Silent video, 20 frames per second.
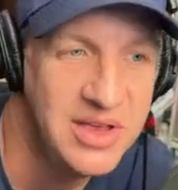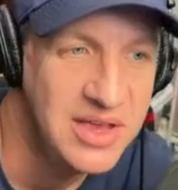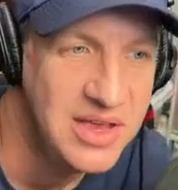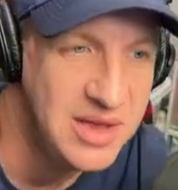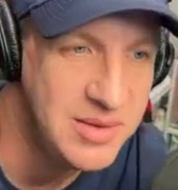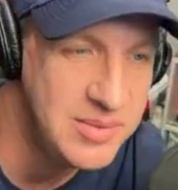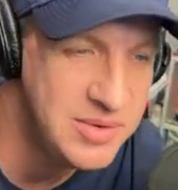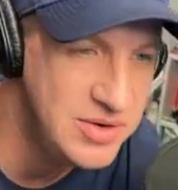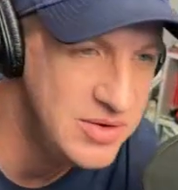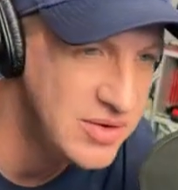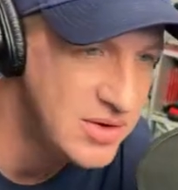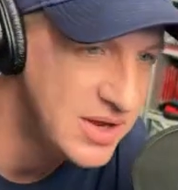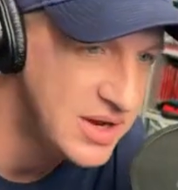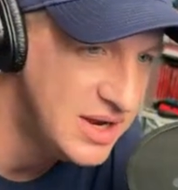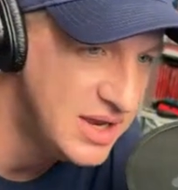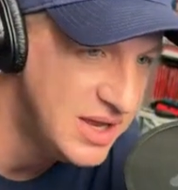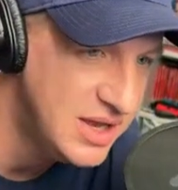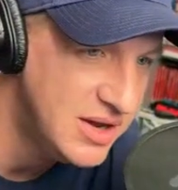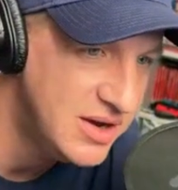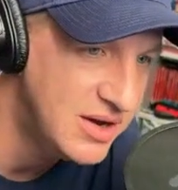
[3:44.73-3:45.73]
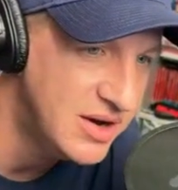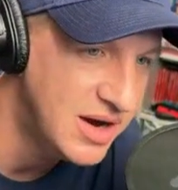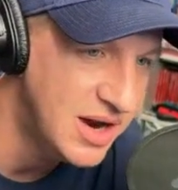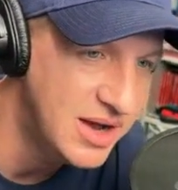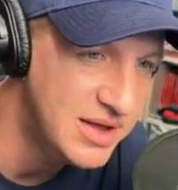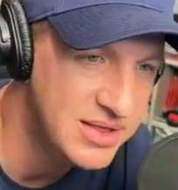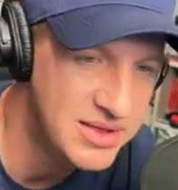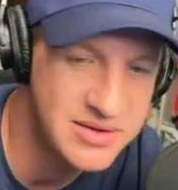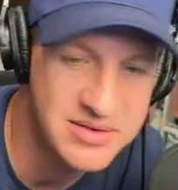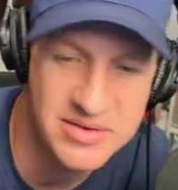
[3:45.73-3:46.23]
I mean, you can hear.
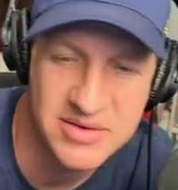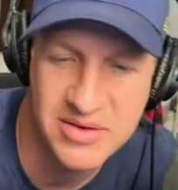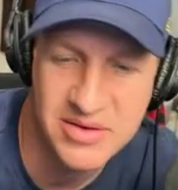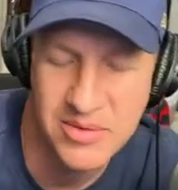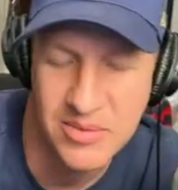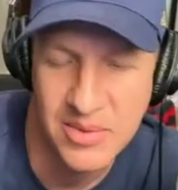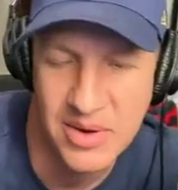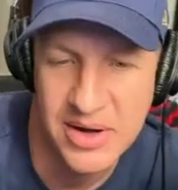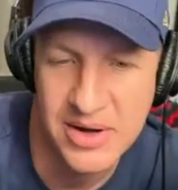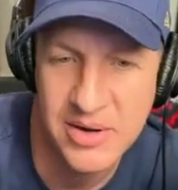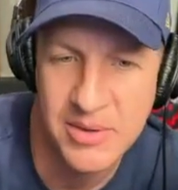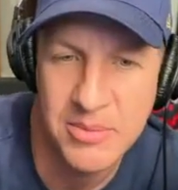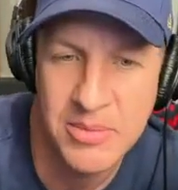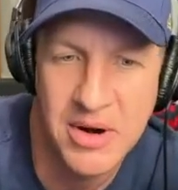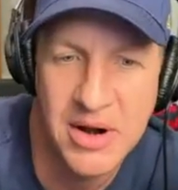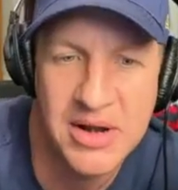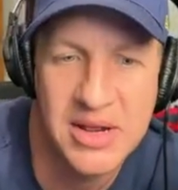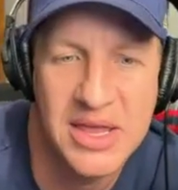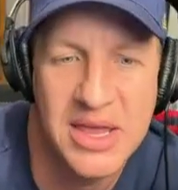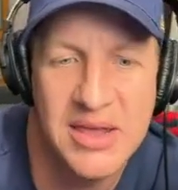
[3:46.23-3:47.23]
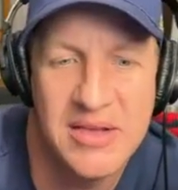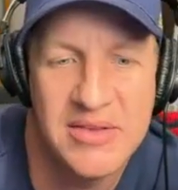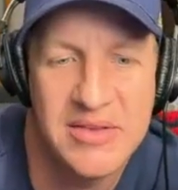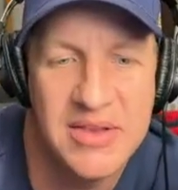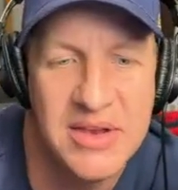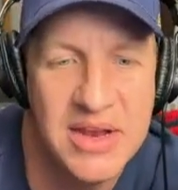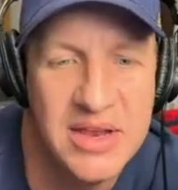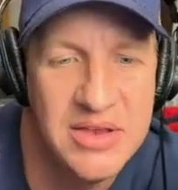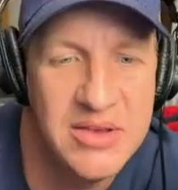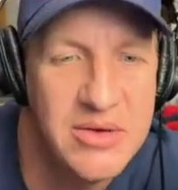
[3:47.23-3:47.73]
I listened to the radio broadcast
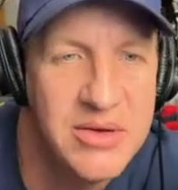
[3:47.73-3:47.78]
today.